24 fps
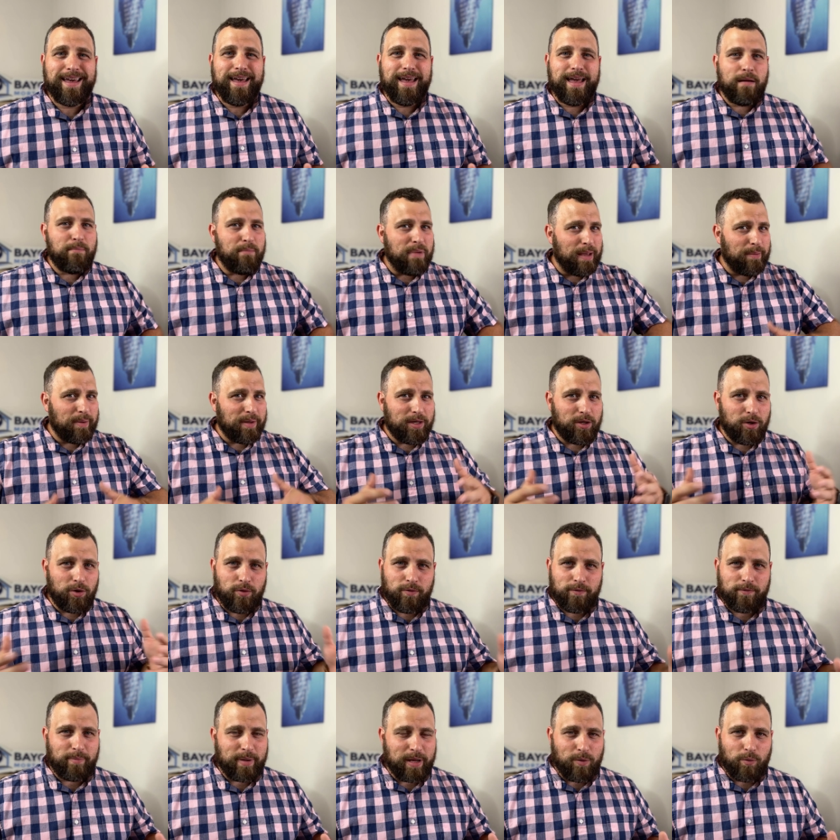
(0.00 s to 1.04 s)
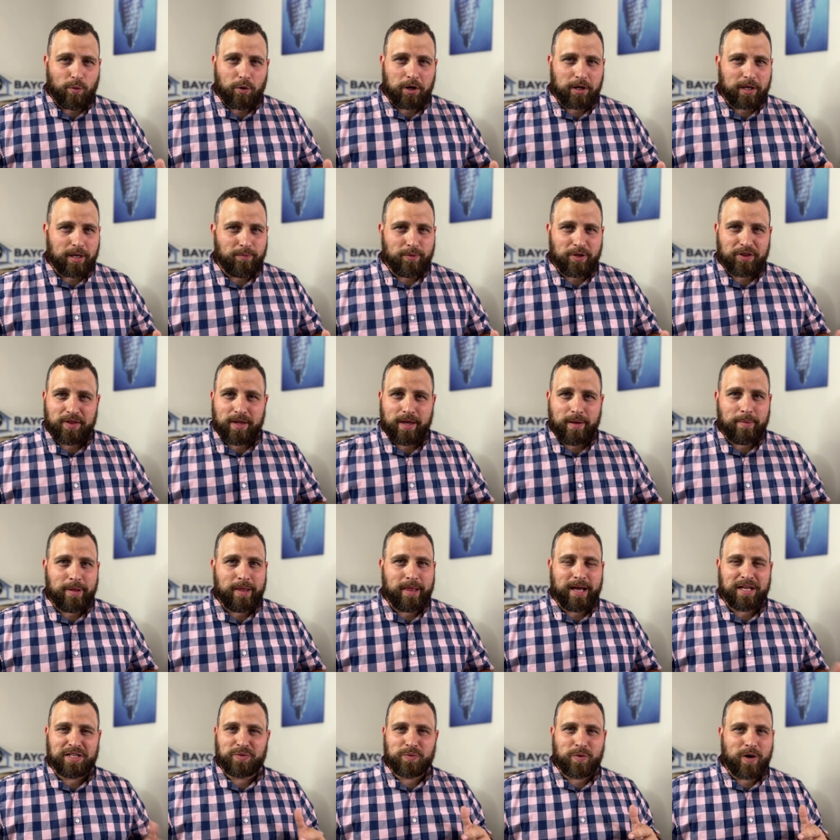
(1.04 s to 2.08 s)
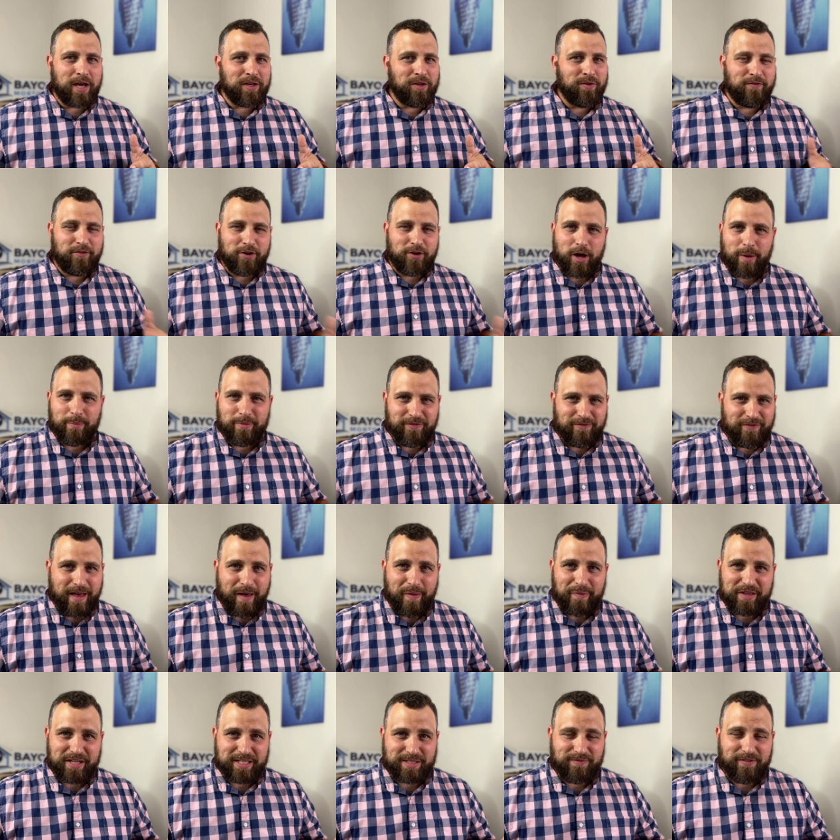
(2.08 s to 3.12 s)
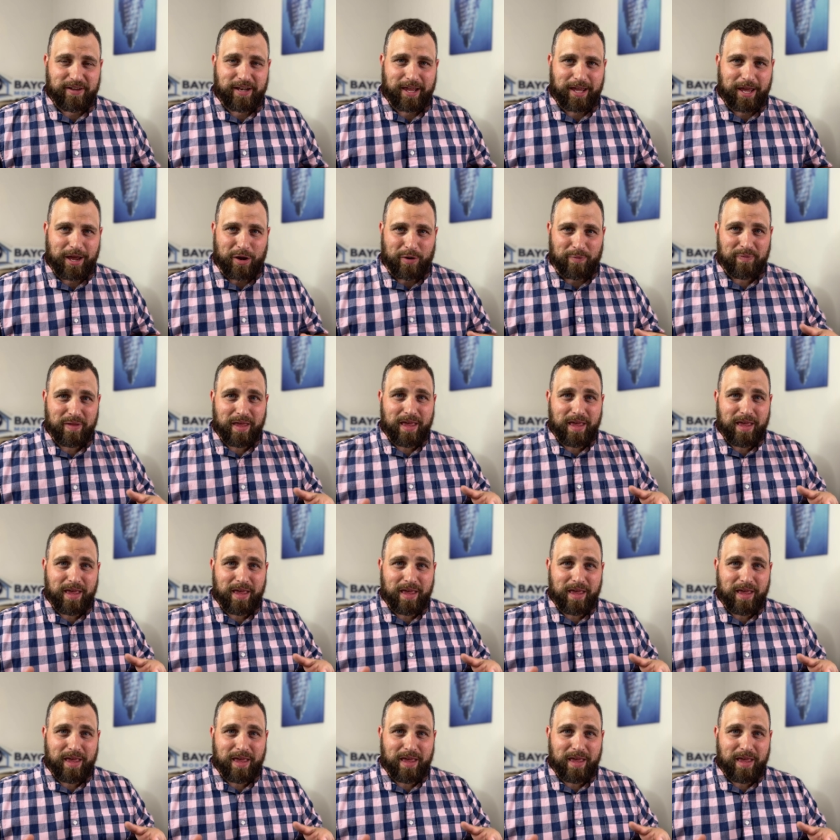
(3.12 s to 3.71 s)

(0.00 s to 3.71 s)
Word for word: and maybe you've been working with them, and that's why you've come and found this video.